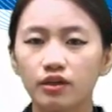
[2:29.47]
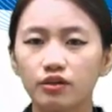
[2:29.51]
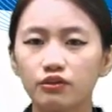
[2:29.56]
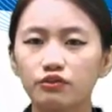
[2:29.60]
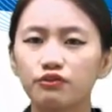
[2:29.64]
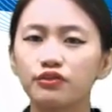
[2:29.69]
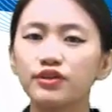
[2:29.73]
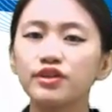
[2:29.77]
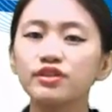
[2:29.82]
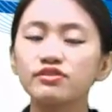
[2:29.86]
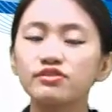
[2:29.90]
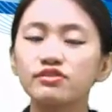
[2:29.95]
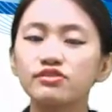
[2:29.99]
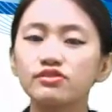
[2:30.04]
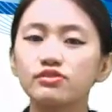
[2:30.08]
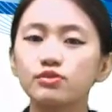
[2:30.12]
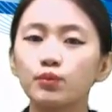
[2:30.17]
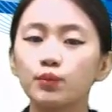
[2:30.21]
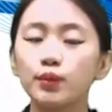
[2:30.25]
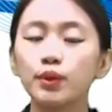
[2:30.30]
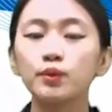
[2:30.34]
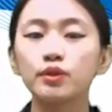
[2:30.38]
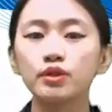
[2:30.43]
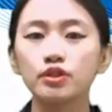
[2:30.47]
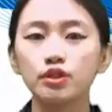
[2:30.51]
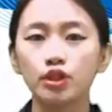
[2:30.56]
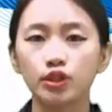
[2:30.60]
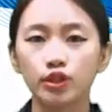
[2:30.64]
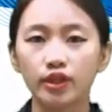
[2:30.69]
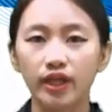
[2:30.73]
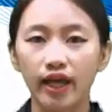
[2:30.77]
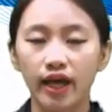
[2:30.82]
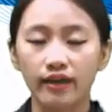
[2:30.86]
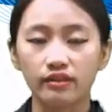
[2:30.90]
First, we will
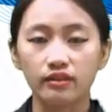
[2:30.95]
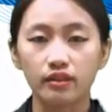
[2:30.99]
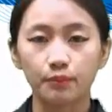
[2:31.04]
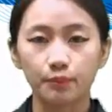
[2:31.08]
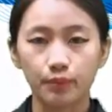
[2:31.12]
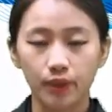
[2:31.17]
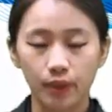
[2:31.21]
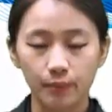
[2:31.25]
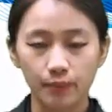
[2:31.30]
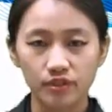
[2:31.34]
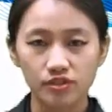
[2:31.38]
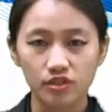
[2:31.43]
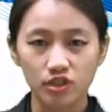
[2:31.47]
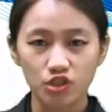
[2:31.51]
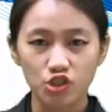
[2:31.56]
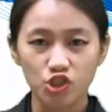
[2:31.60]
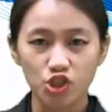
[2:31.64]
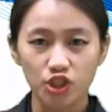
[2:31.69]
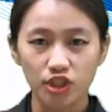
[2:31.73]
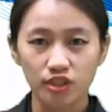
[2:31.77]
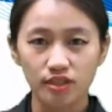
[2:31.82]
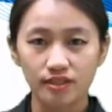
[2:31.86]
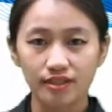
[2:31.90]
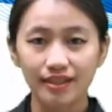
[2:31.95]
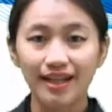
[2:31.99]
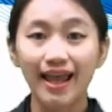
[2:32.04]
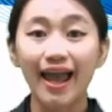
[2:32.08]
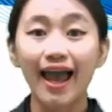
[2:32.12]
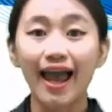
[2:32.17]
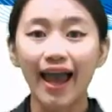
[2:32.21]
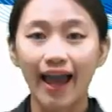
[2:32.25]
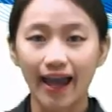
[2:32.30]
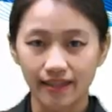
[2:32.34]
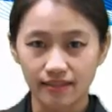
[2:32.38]
look at the preposition
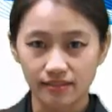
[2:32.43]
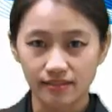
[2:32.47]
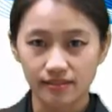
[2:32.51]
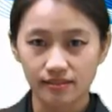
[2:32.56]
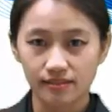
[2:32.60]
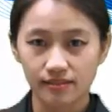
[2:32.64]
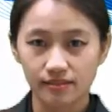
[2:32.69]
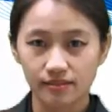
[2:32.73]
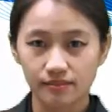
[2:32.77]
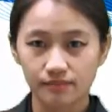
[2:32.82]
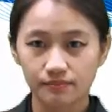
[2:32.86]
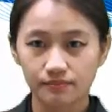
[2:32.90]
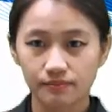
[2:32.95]
at.